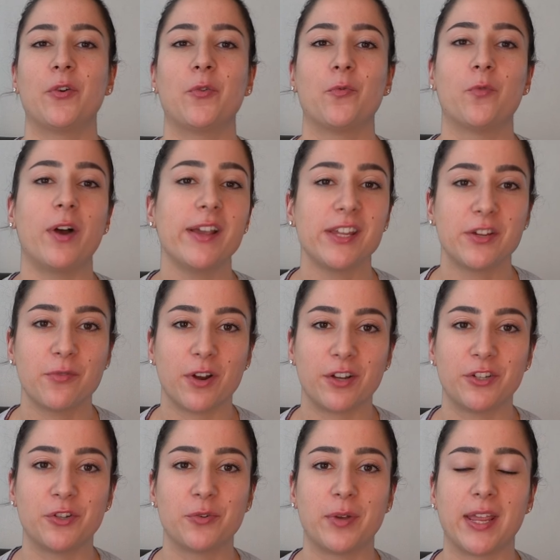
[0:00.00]
what you are
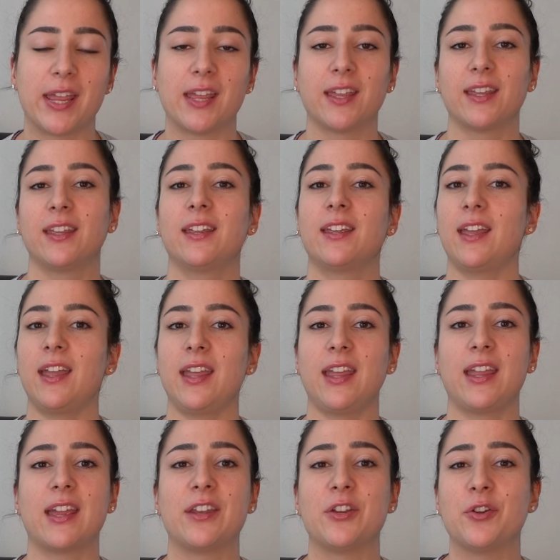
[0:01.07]
doing
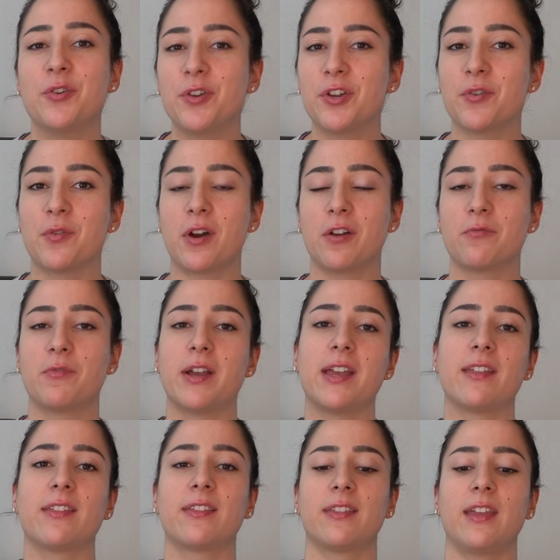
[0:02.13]
and who you are
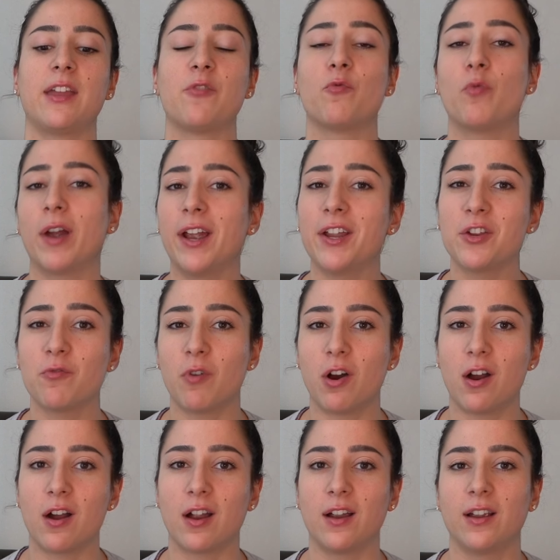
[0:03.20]
with and where you
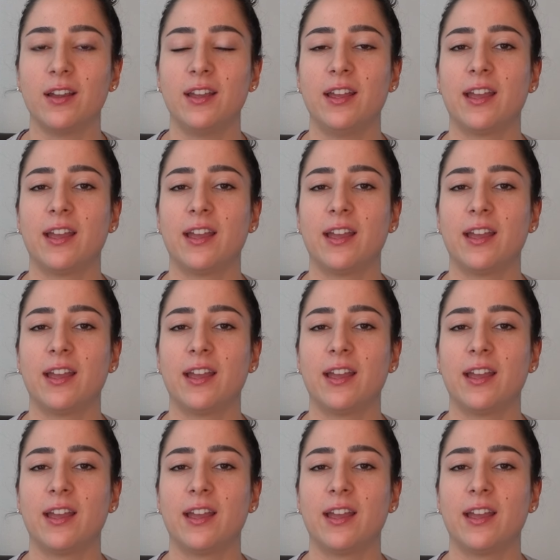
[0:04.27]
are